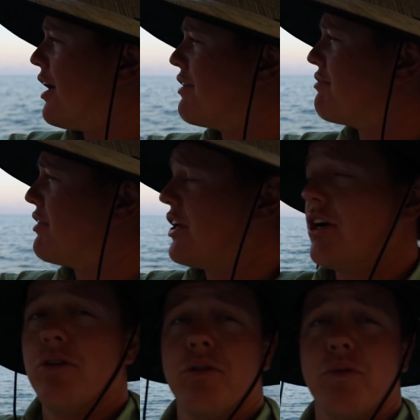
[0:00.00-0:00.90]
on
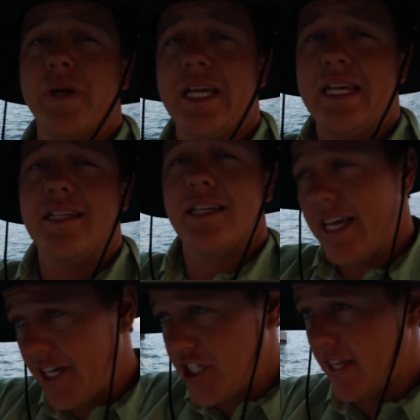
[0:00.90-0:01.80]
video. We didn't
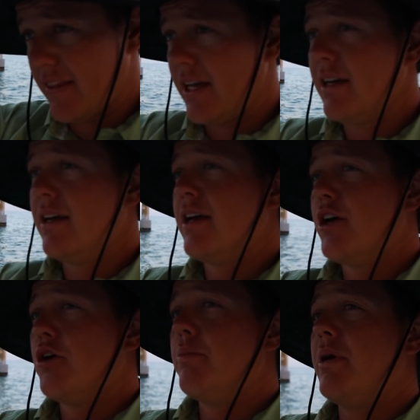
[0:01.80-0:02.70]
catch anything,
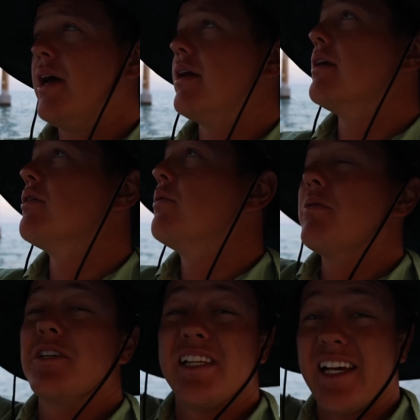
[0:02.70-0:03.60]
but we
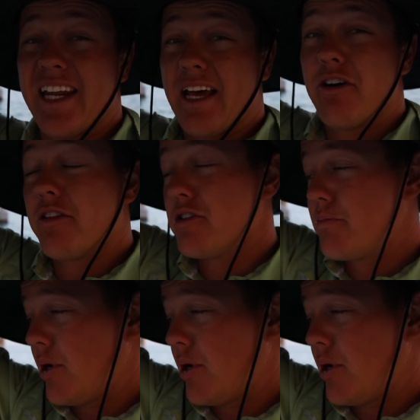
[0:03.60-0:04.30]
were just lucky to get out on this